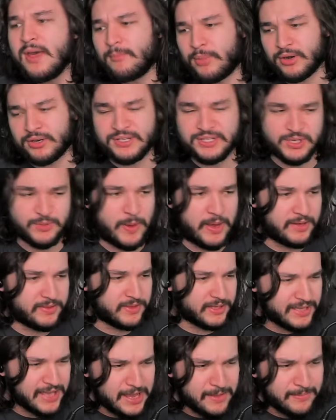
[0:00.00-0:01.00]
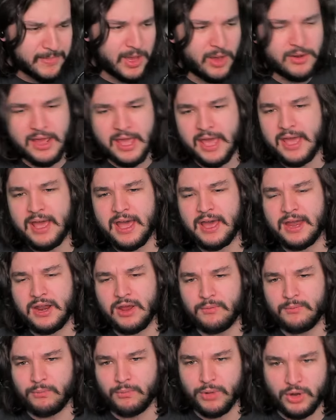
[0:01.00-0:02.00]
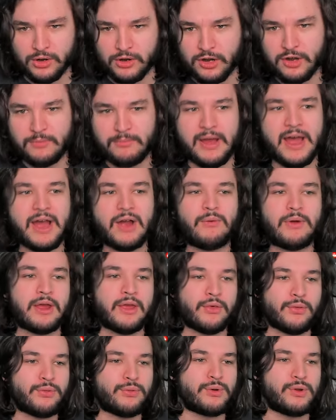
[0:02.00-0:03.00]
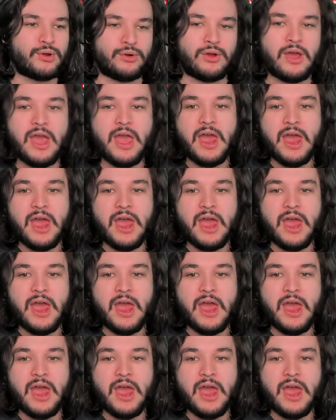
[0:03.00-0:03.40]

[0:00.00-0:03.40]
participate in the game mode, and earn my way through.